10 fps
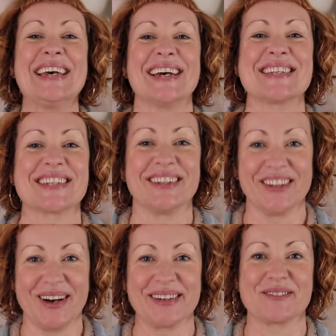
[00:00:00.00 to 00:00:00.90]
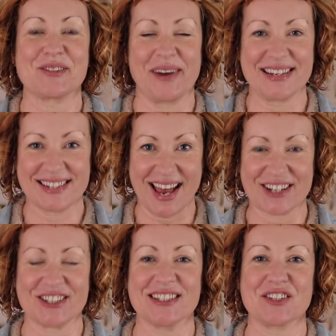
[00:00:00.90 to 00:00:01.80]
That is a lot of
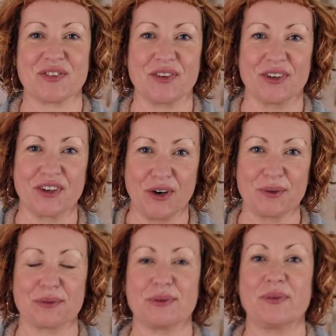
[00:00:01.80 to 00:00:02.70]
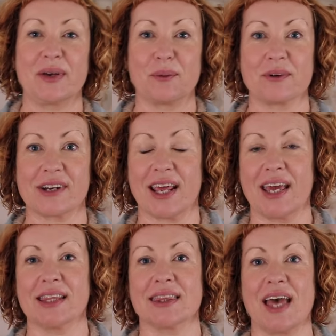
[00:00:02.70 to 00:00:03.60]
transactions for you to go through in order to
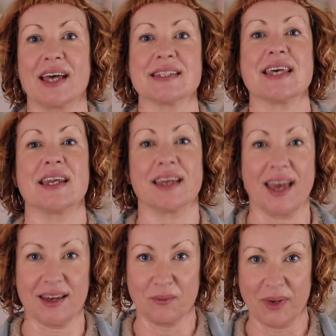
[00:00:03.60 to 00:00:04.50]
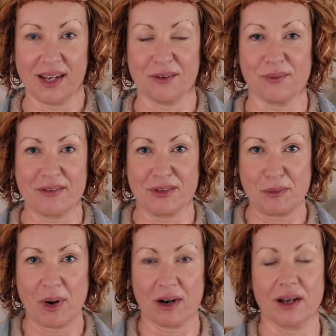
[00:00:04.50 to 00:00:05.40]
hit that 10K a week revenue
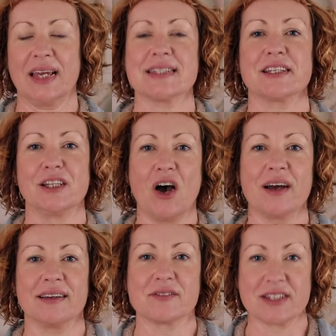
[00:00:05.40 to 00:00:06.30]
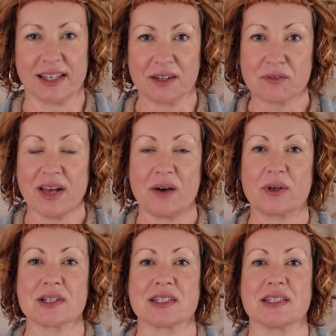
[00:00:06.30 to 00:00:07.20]
mark. It's a lot of slinging
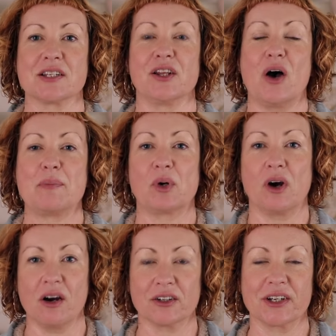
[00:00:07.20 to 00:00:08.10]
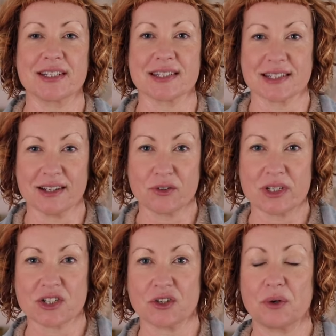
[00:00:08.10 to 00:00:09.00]
flowers. It's a lot more hard goods and
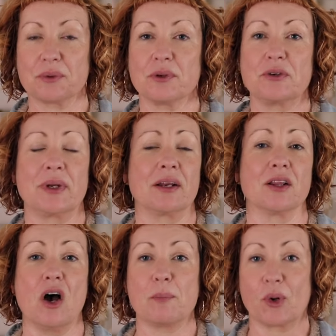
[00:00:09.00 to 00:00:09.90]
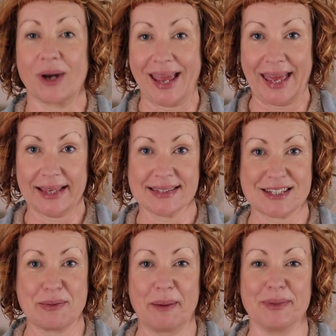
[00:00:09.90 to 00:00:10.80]
sundries to go through. You need a lot more hands
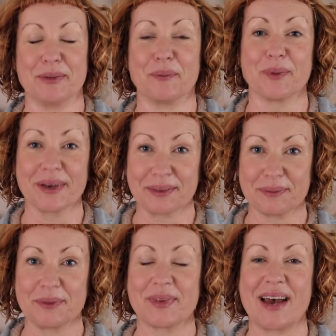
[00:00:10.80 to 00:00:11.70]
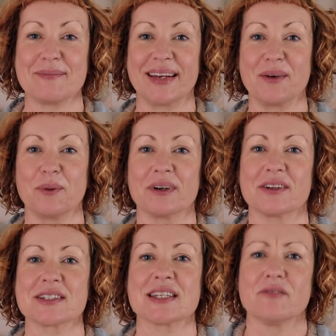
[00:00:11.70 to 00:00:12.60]
to be able to work through that many
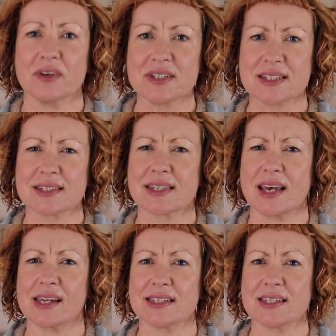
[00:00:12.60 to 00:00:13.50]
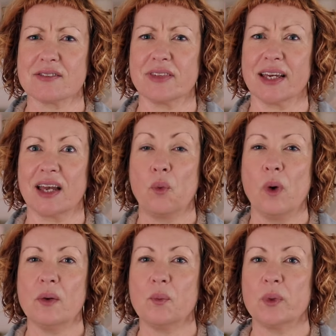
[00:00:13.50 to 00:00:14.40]
orders versus the idea of like,
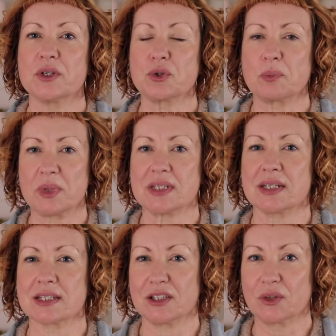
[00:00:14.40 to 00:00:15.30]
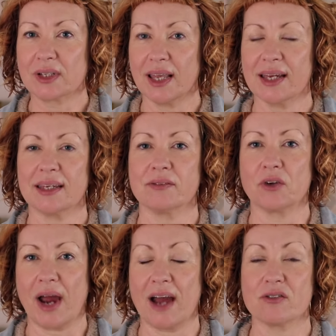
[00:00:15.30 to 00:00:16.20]
what would your business look like if
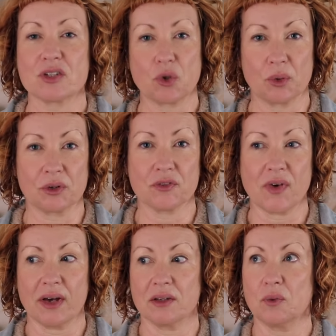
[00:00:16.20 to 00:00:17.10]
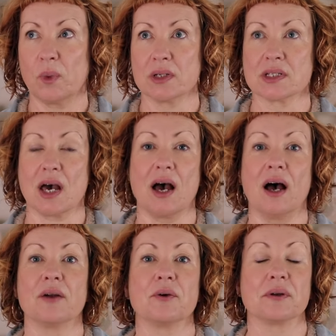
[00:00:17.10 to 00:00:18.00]
your average order value was
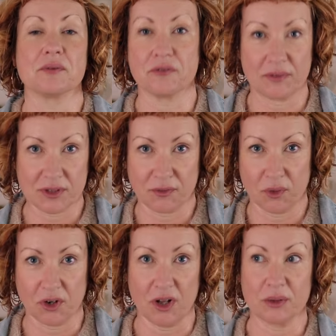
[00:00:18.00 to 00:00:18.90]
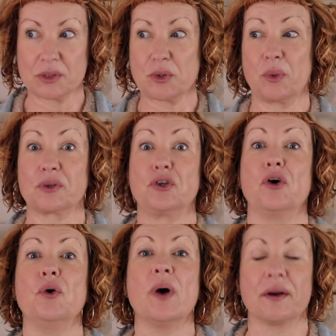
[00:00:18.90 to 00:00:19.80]
$154 or
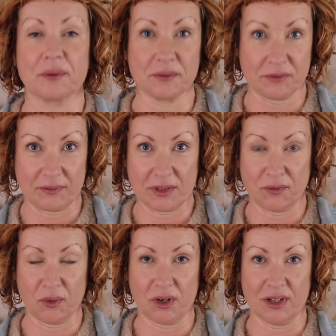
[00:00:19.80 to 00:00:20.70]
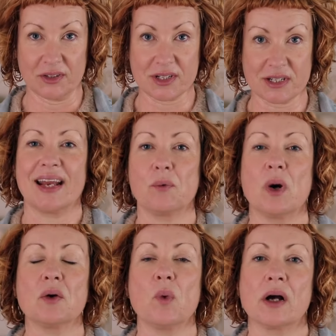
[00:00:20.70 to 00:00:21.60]
$254? And I
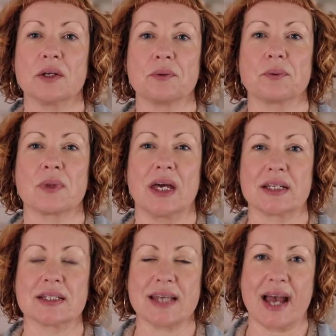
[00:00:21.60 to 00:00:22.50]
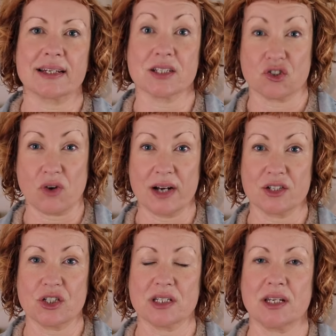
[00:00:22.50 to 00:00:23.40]
want to walk you through that exact
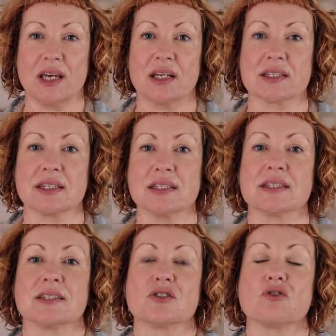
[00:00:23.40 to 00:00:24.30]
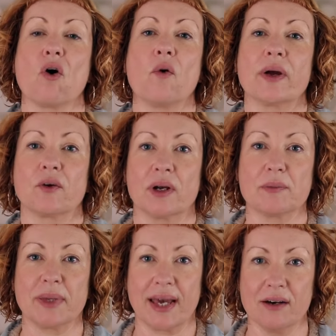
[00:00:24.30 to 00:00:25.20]
strategy today because this is so
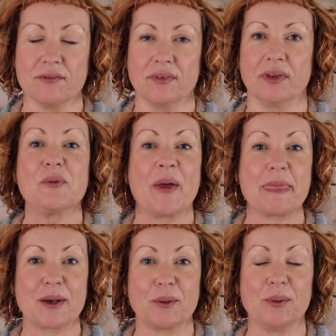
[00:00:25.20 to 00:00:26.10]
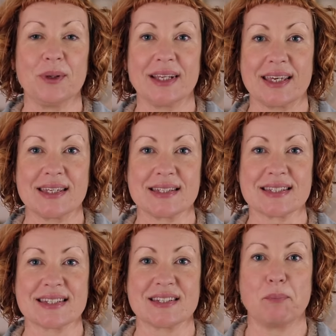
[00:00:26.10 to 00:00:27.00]
incredibly helpful when the goal
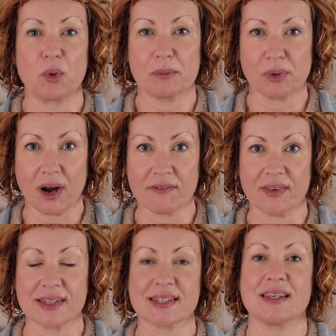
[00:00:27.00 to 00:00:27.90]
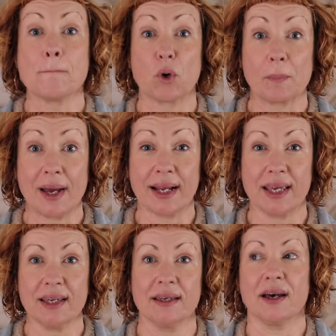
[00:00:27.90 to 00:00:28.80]
is more profit, more
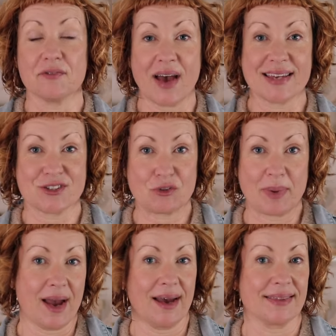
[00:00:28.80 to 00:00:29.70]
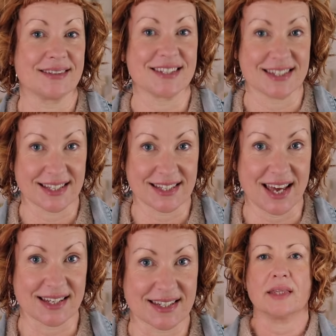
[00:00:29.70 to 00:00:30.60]
money, a faster path to success.